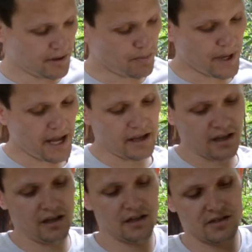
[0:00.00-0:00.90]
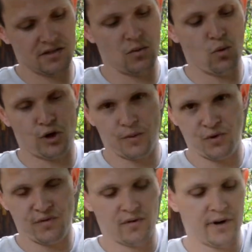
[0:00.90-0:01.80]
the bag is
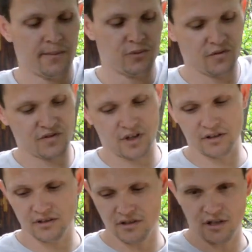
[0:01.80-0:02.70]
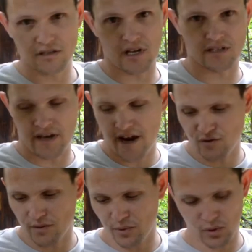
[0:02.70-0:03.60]
waterproof and rainproof, so this is just as an
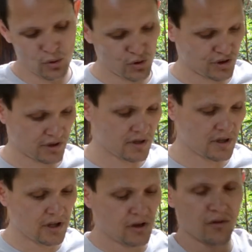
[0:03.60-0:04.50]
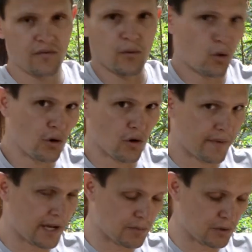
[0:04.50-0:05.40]
extra precaution for your
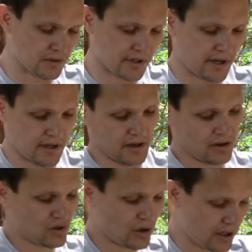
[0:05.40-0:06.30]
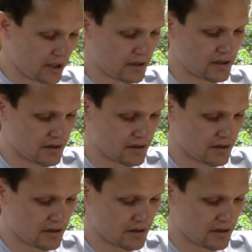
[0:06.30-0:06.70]
valuables and electronics.